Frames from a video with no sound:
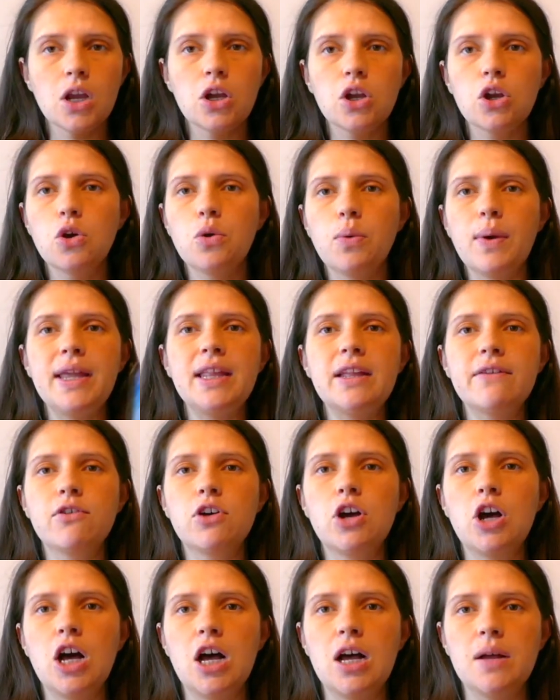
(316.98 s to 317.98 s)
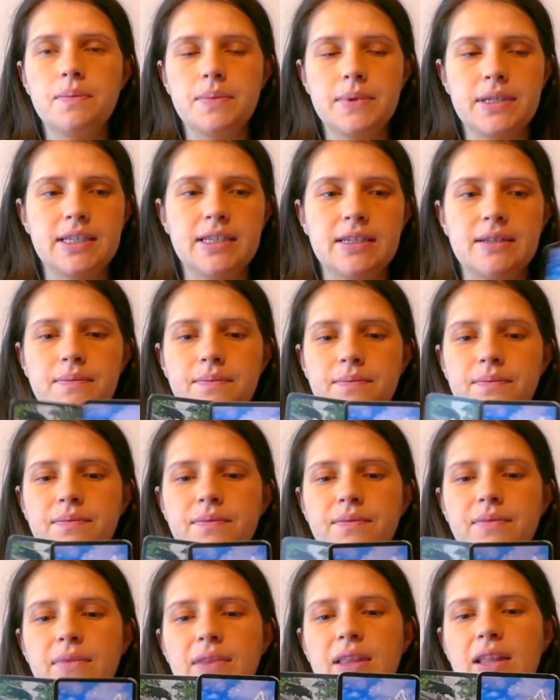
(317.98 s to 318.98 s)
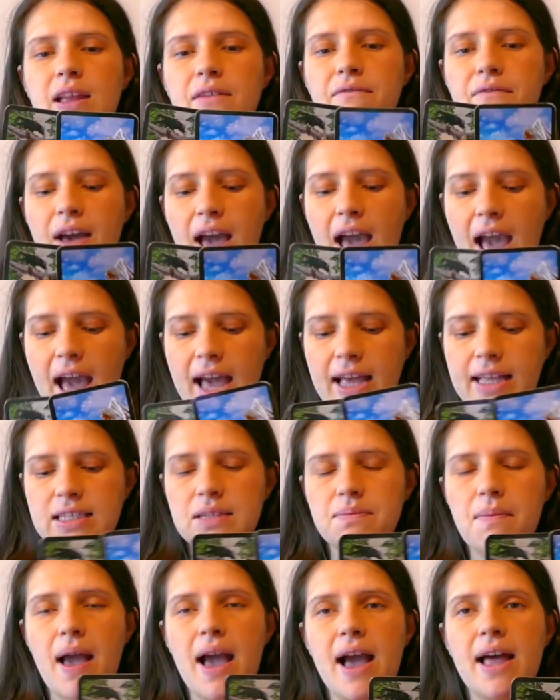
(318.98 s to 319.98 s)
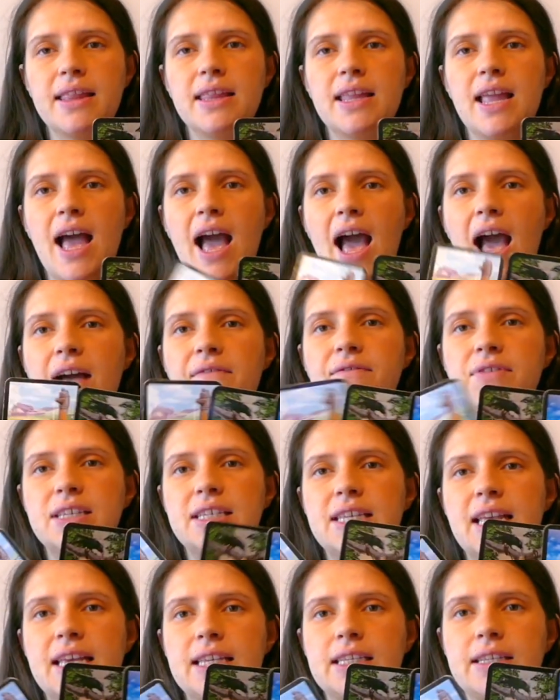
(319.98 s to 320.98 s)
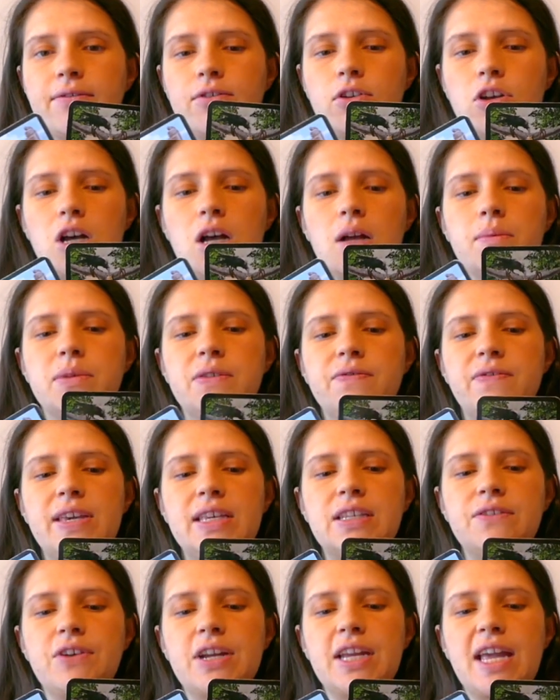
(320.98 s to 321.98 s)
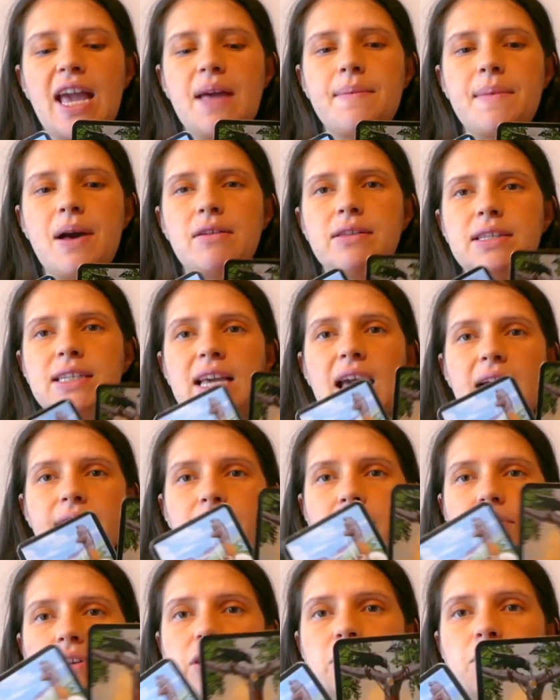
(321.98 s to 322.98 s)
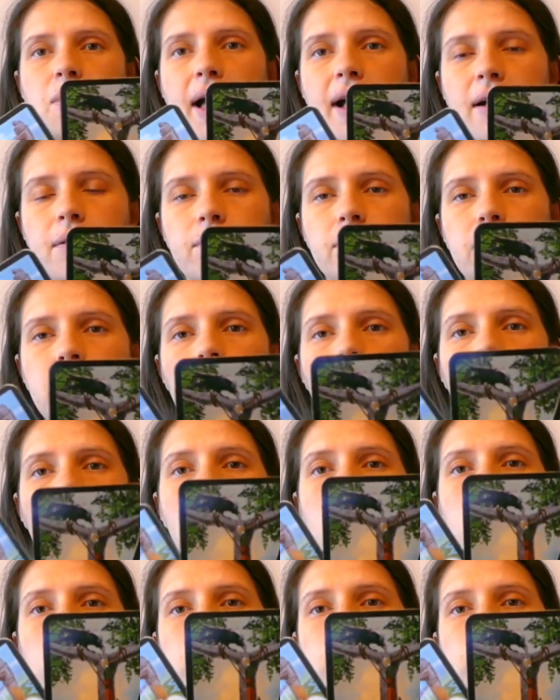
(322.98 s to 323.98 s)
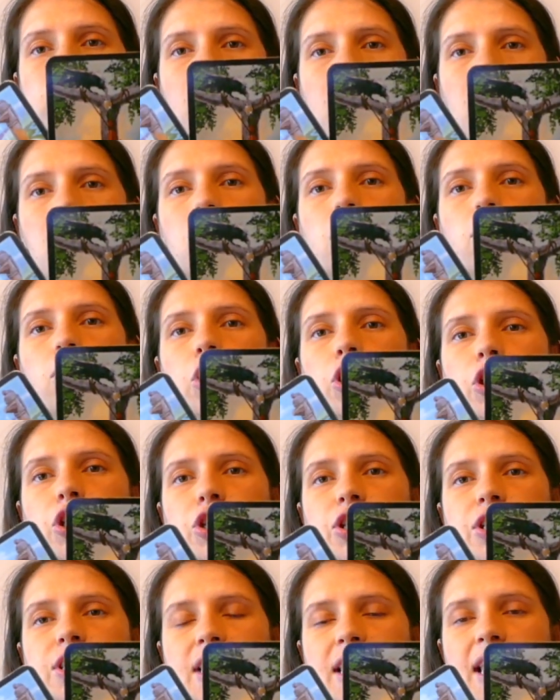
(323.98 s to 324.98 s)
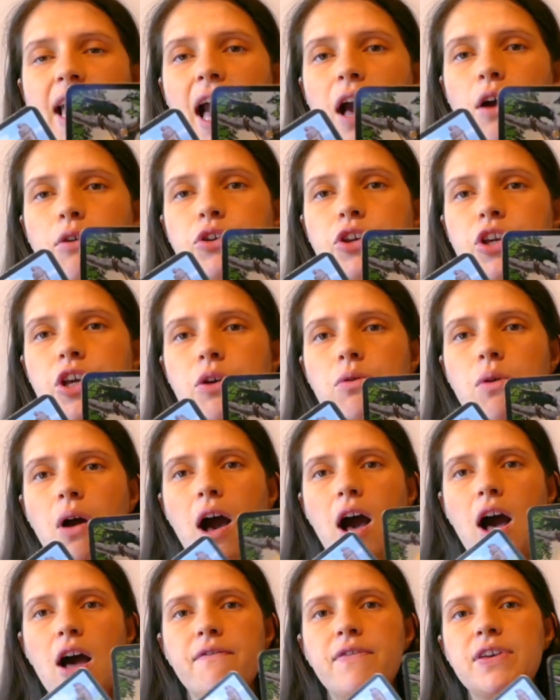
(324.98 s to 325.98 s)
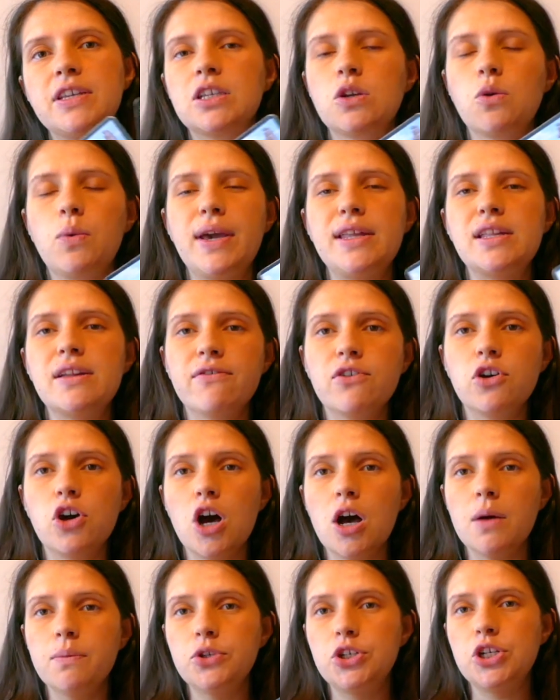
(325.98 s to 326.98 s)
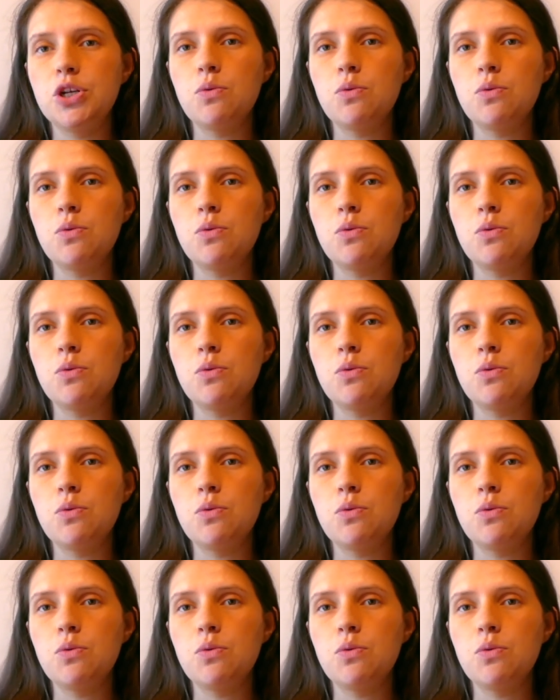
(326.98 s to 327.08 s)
Queen of Cups, the Hanged Man, and the Six of Cups. These three came out together as well. So you see how you are this Queen of Cups?